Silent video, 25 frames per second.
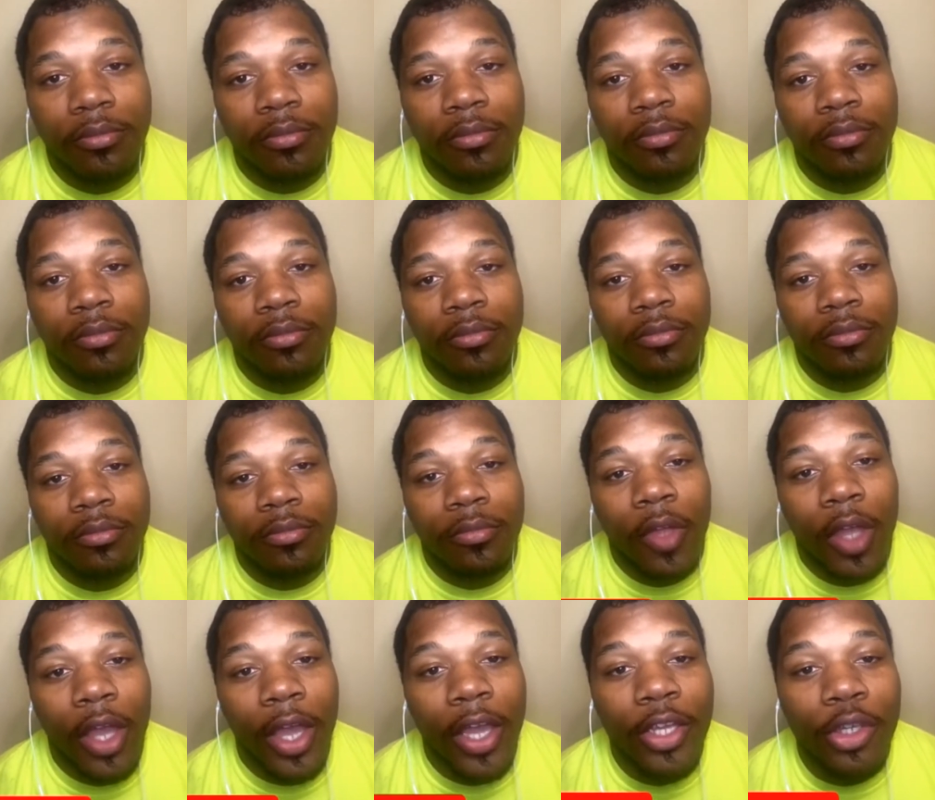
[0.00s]
one.
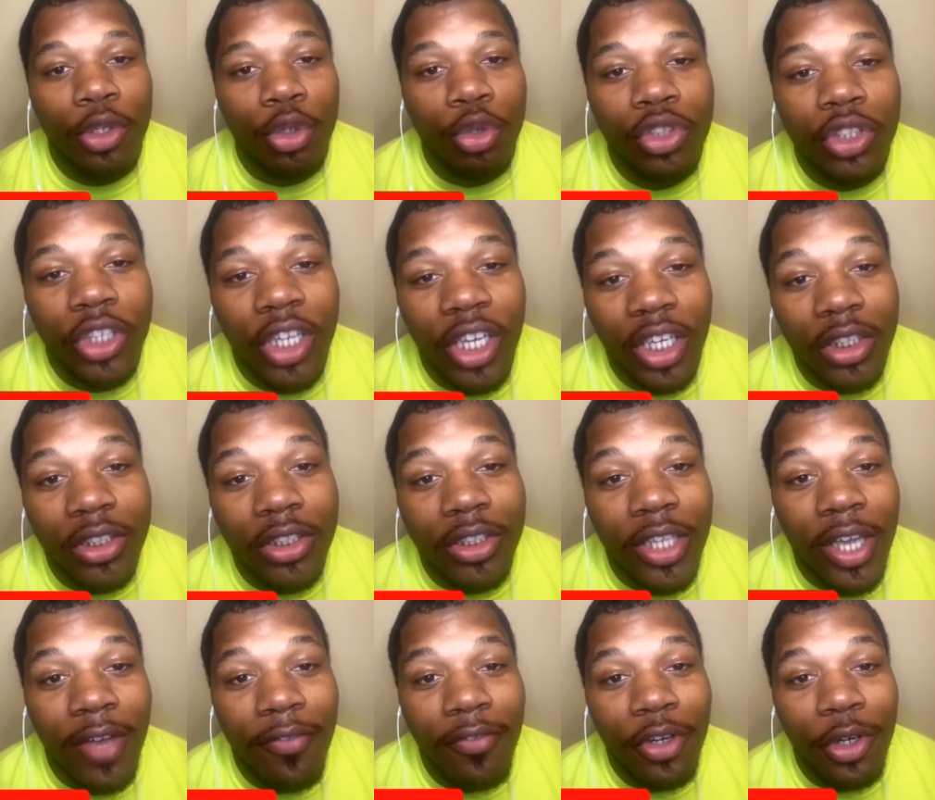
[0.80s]
Hey, you said
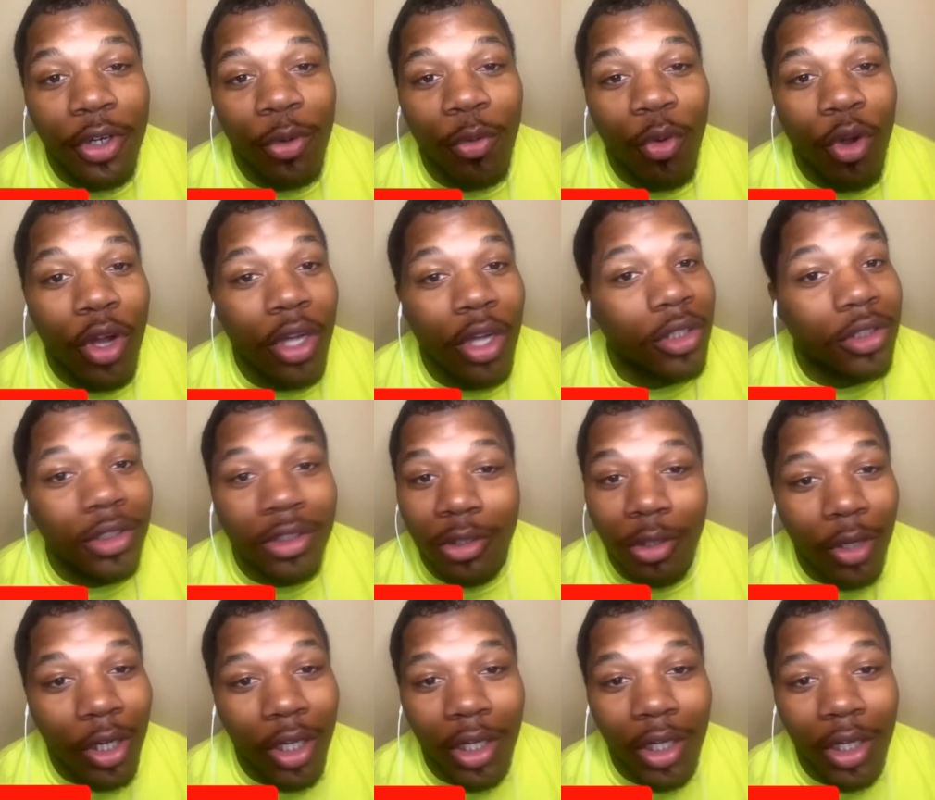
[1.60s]
seven and one, so they